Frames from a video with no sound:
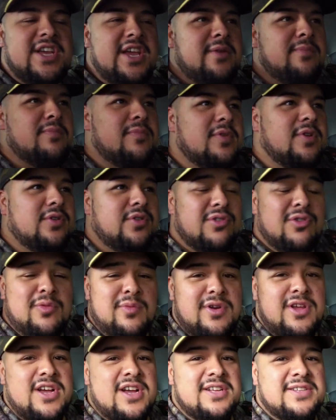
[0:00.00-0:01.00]
team.
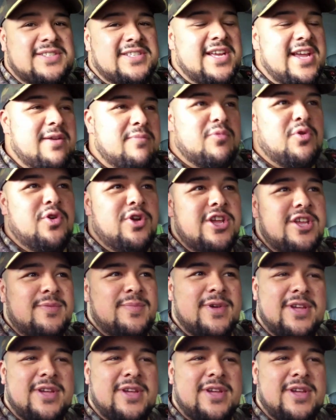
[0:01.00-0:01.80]
Normally I was saying morning,